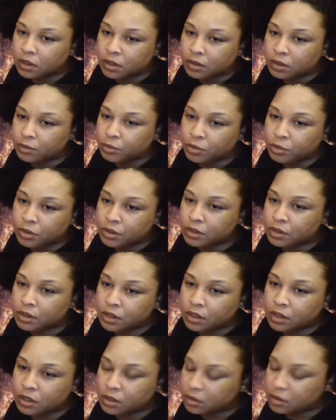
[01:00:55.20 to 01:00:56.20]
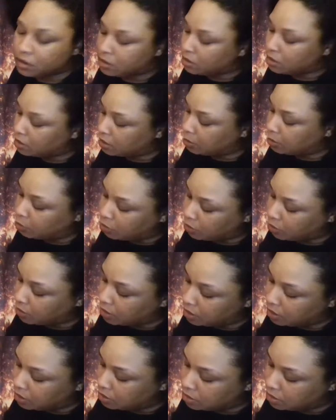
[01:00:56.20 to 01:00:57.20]
Empress getting sleep
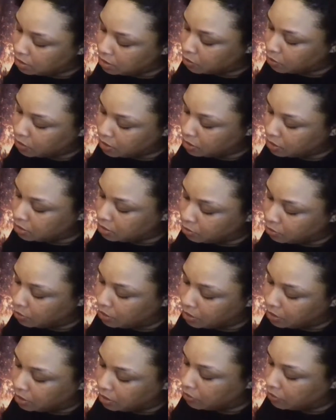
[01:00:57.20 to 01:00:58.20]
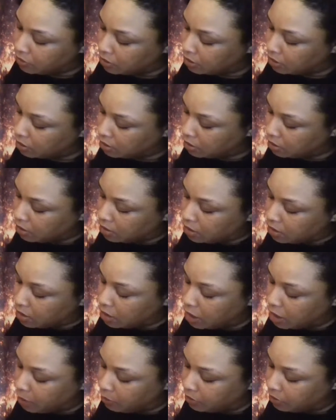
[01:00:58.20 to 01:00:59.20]
paralysis? What is the meaning of that
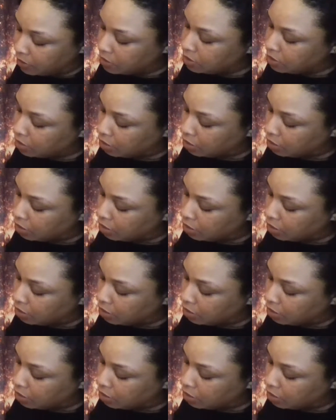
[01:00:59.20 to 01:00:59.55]
happening to her